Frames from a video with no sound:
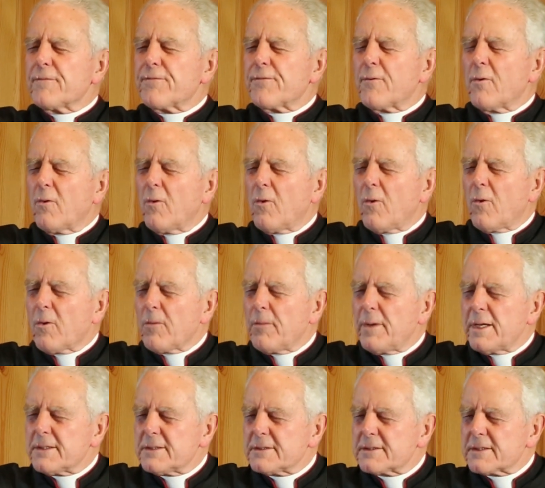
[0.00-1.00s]
for all
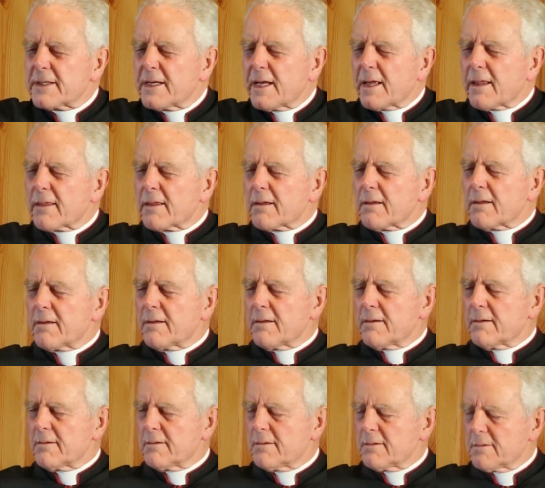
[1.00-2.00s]
men together.
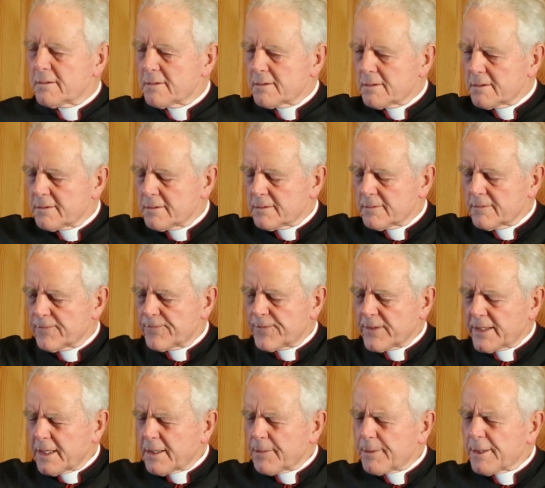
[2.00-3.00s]

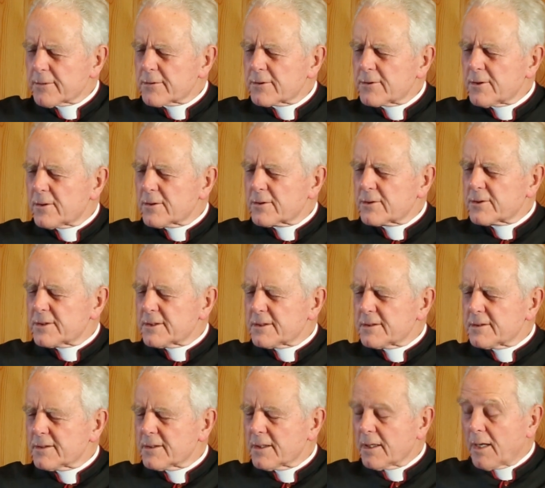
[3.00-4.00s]
Forget about
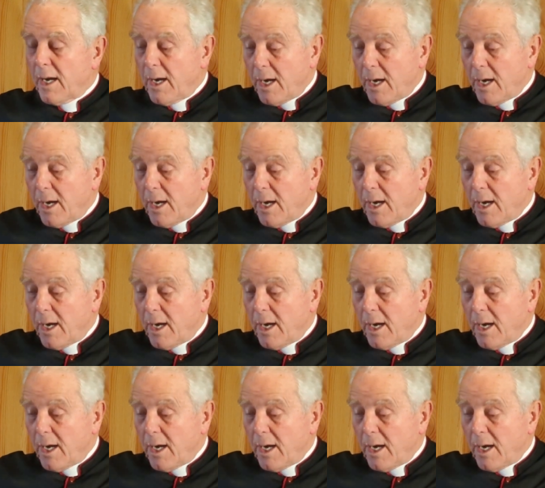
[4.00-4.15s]
doctrine.